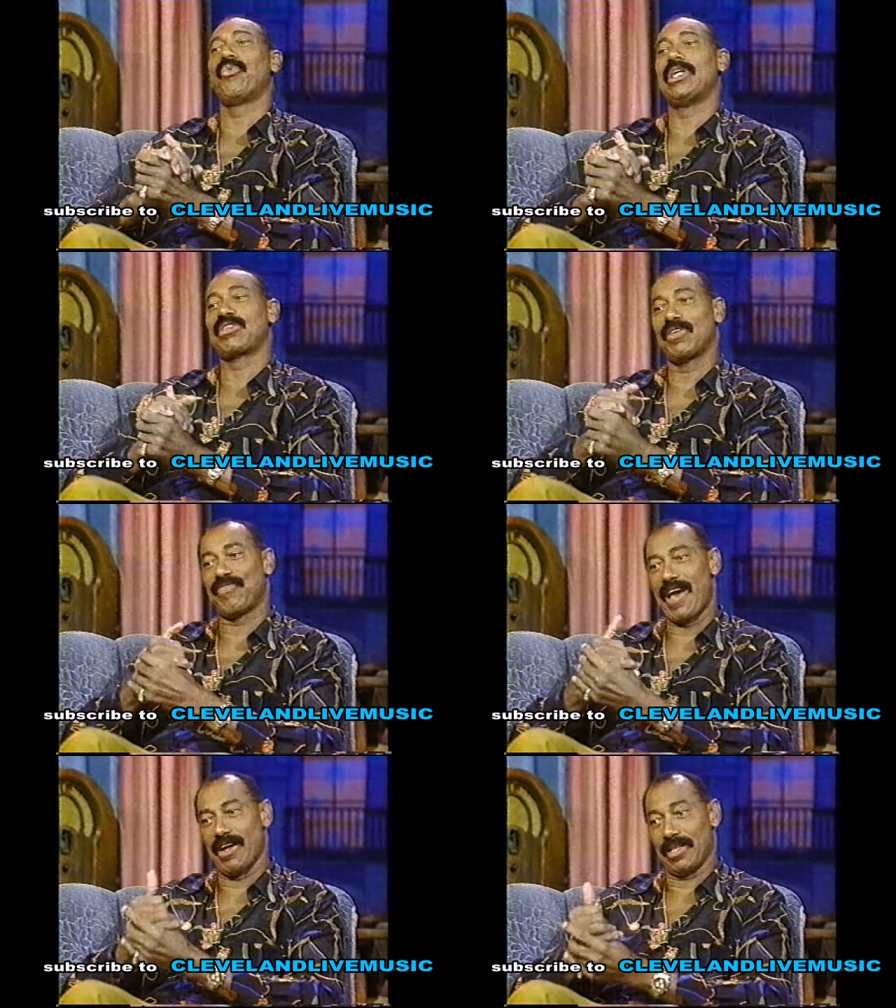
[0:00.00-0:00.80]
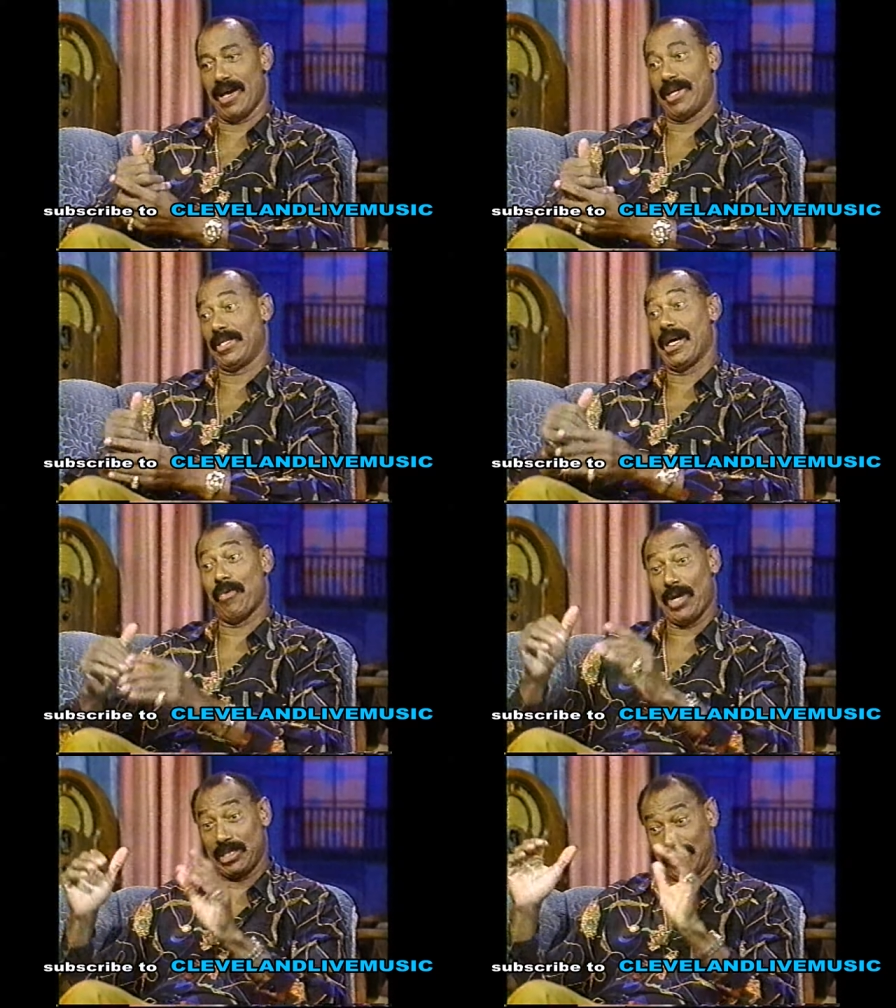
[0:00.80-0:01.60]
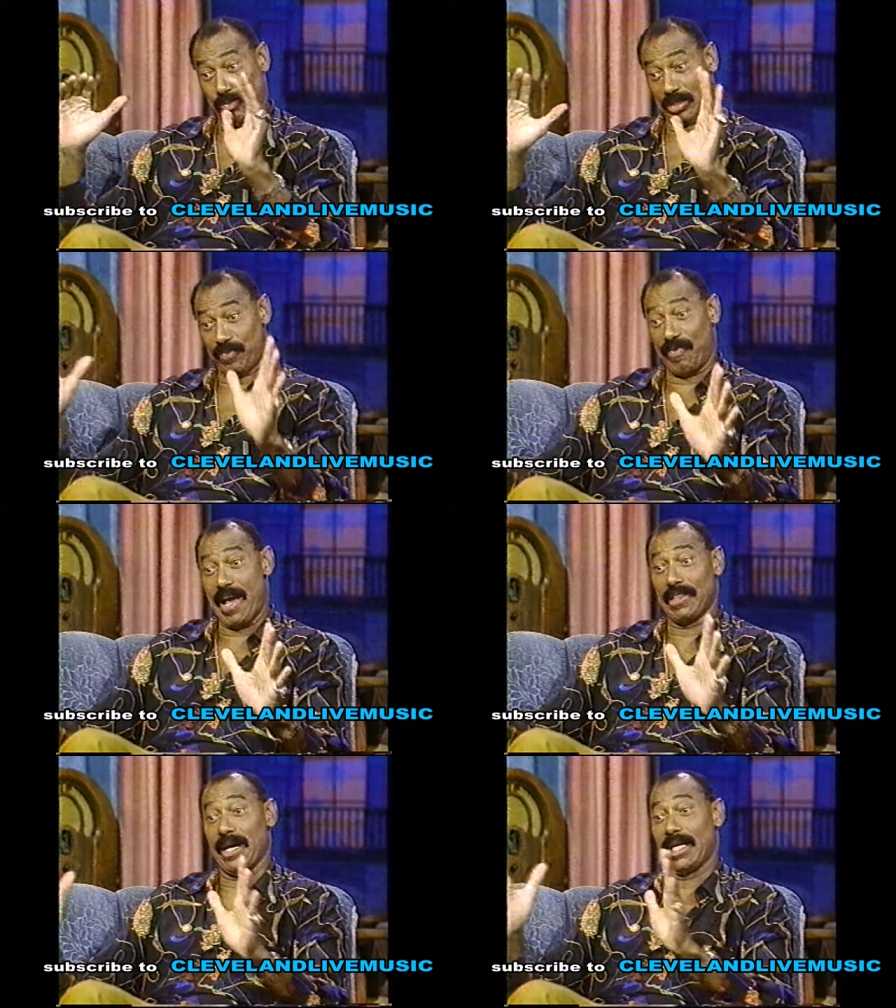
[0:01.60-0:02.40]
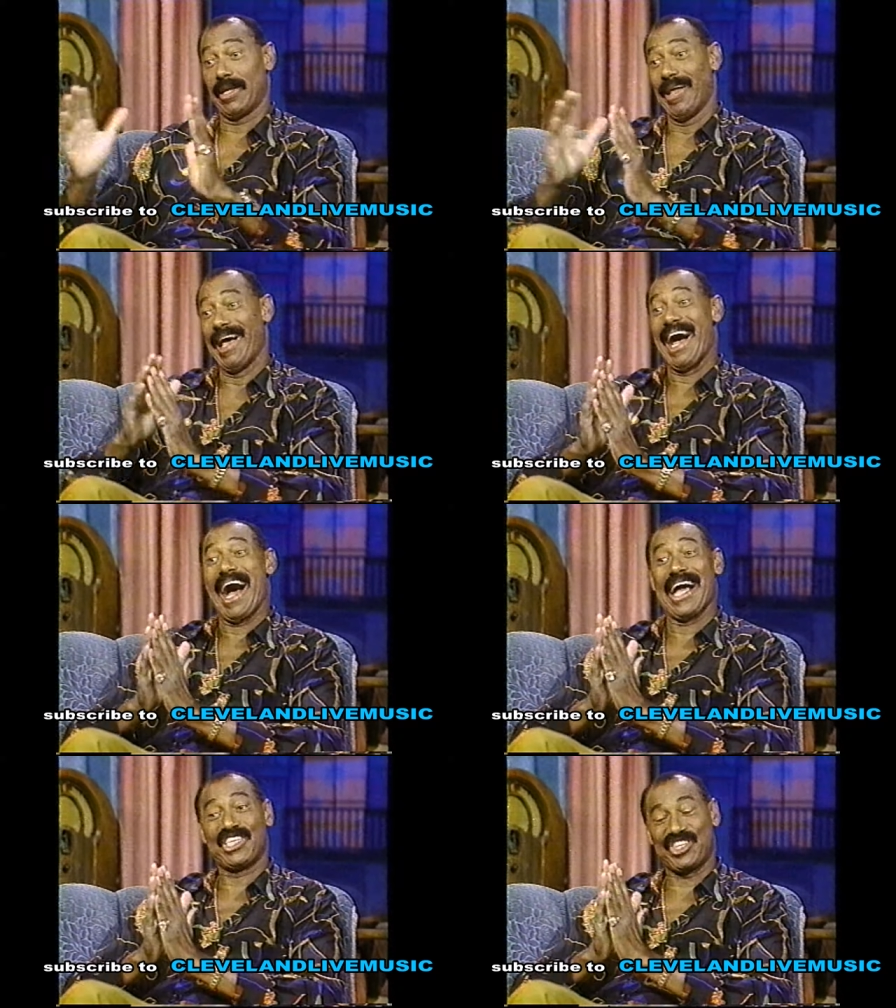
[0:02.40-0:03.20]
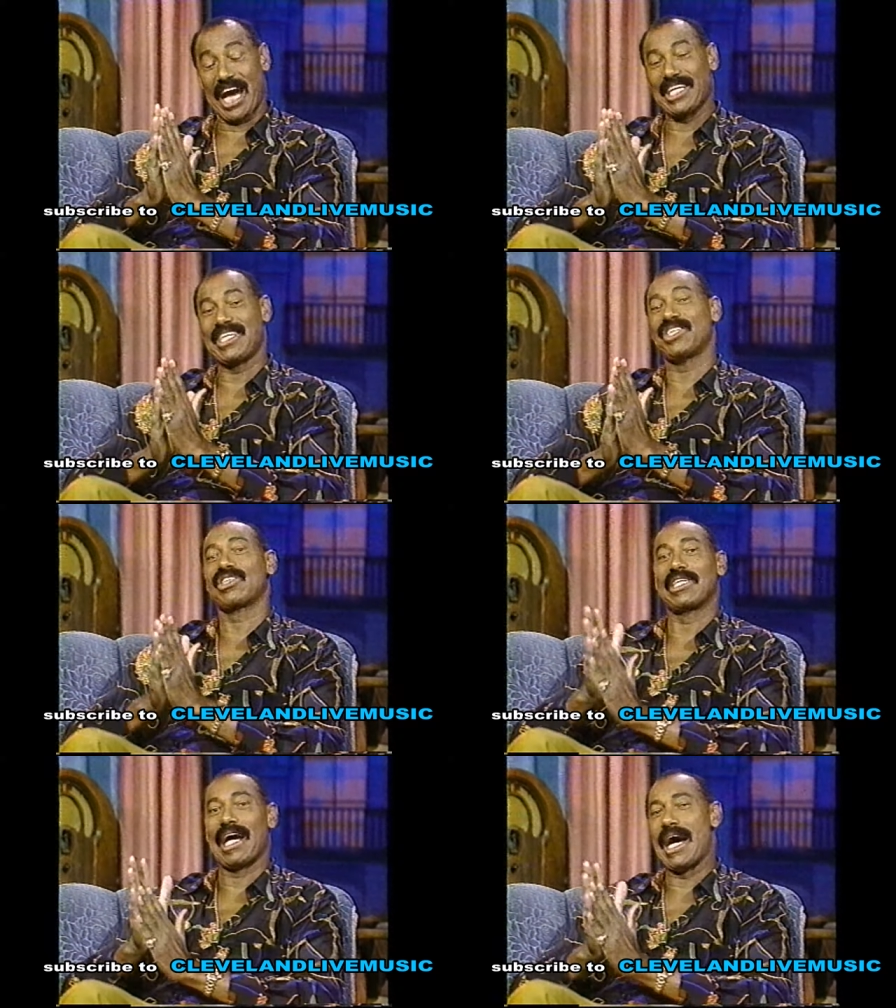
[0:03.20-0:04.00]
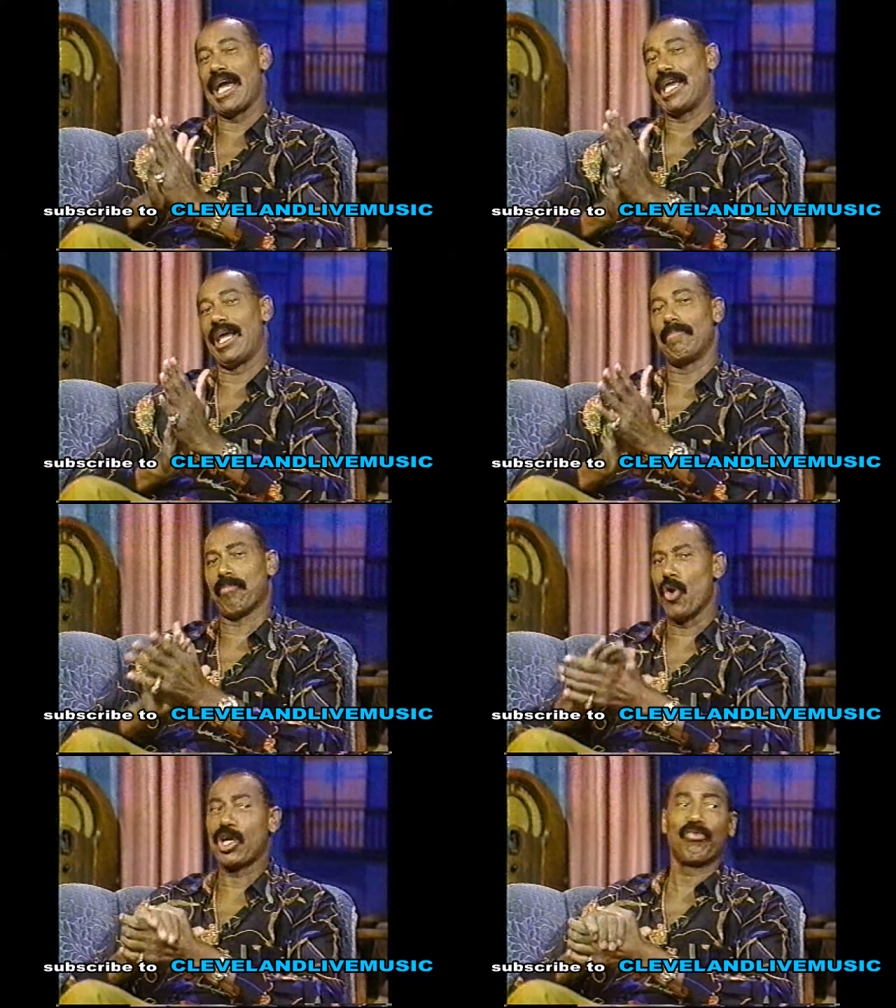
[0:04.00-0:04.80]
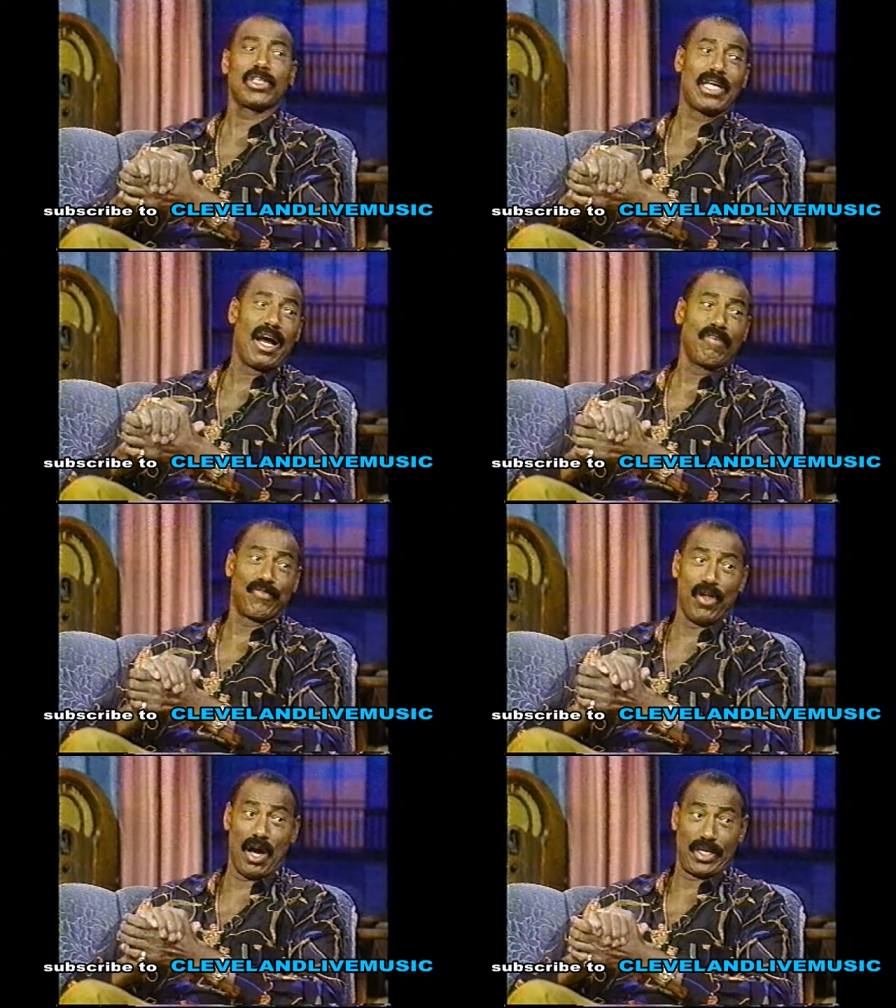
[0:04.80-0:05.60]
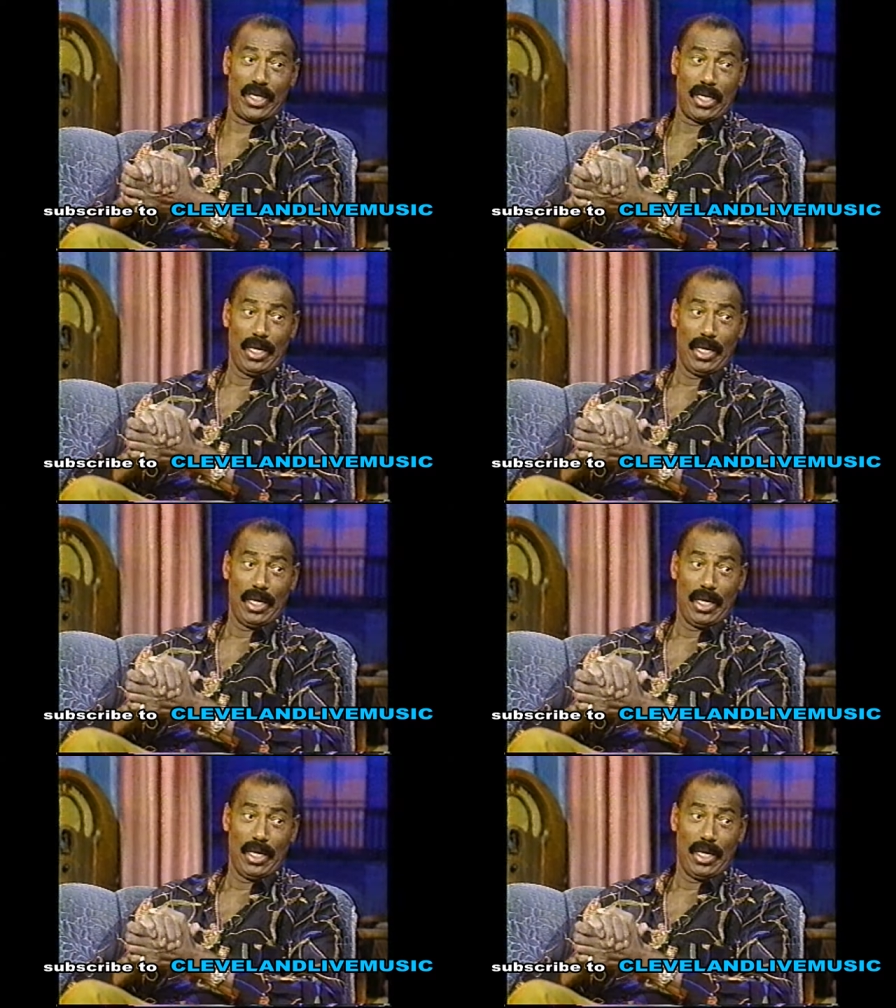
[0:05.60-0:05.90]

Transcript: went to the foul line, I uh, went, went to the foul line, I shot against a guy in Boca Raton, Florida,